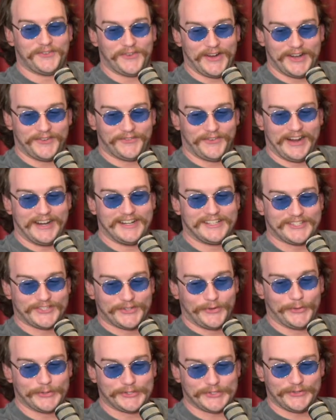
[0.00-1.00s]
red
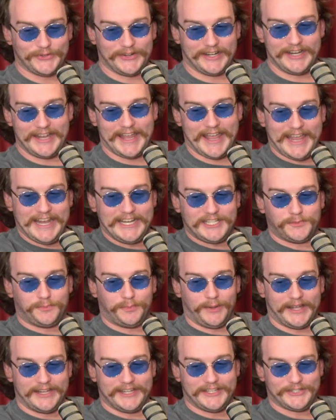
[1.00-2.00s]
sorcery. Each
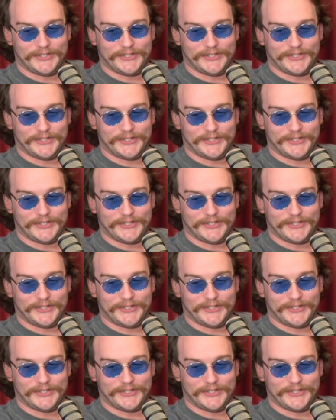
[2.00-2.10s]
player